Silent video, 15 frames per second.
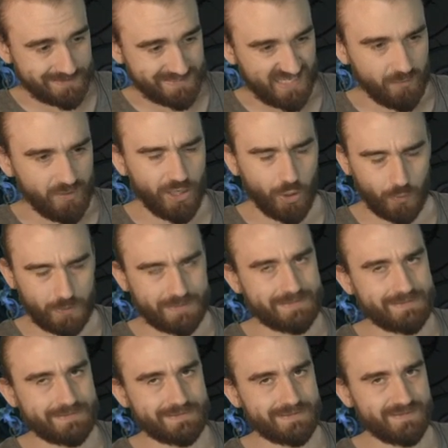Yeah, we're low!
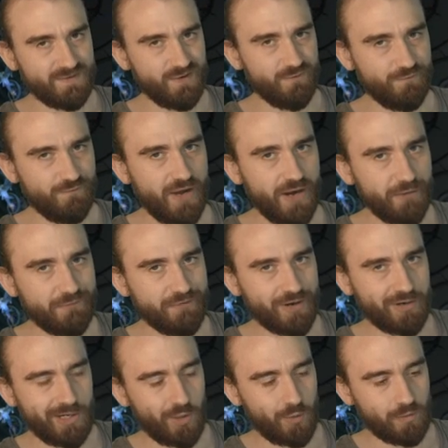We're very,
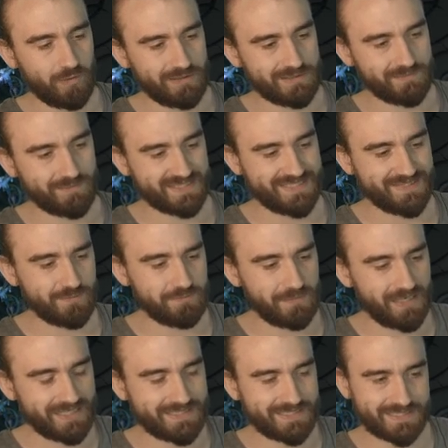very low. You
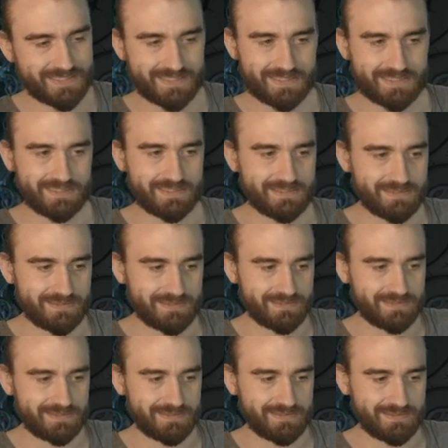might just...
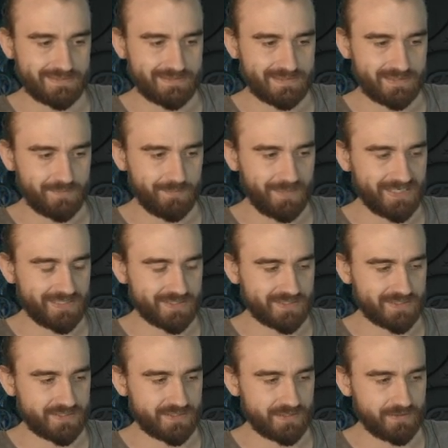Might just
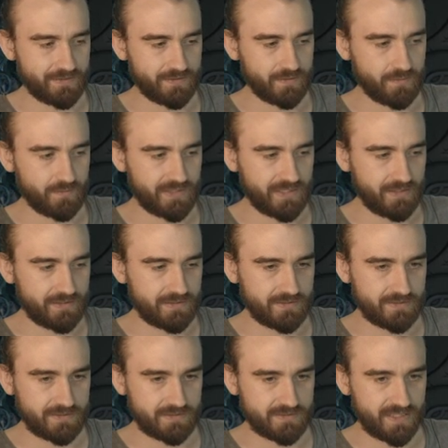succeed there. We can
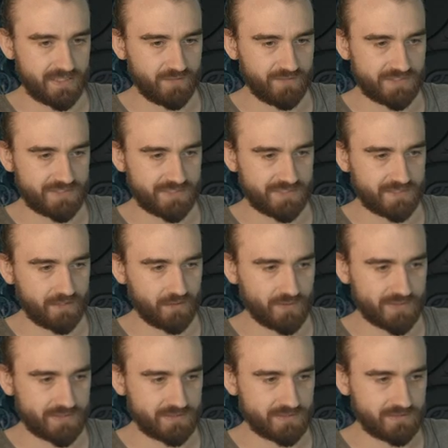sacrifice this guy
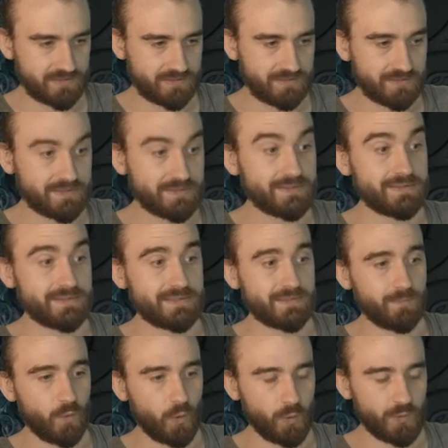also.
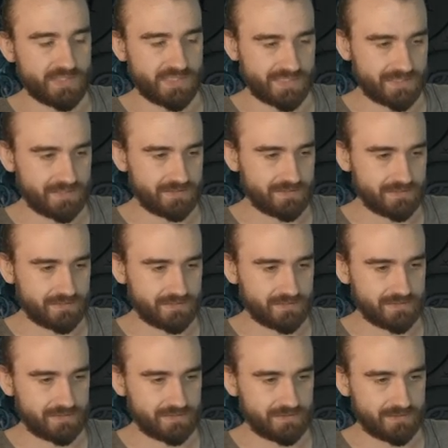Or oozes, huh?
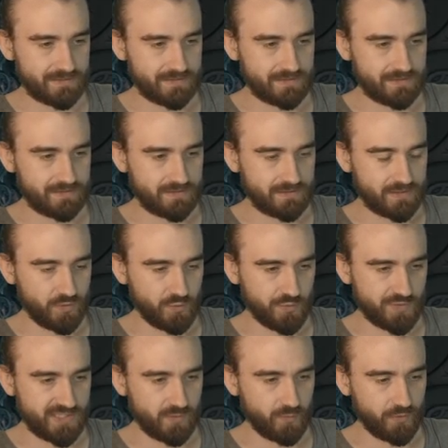
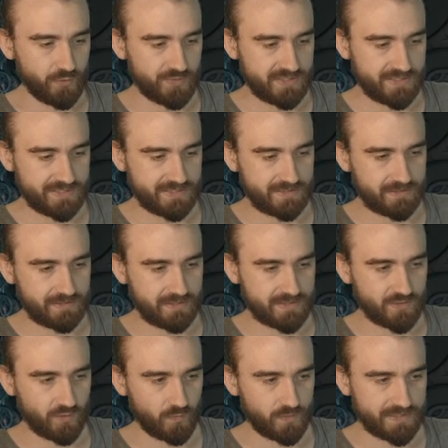Oozing with oozes, as
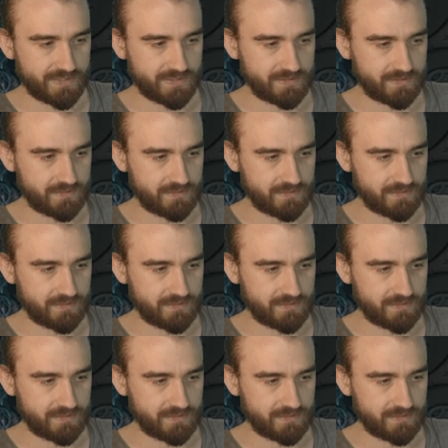always.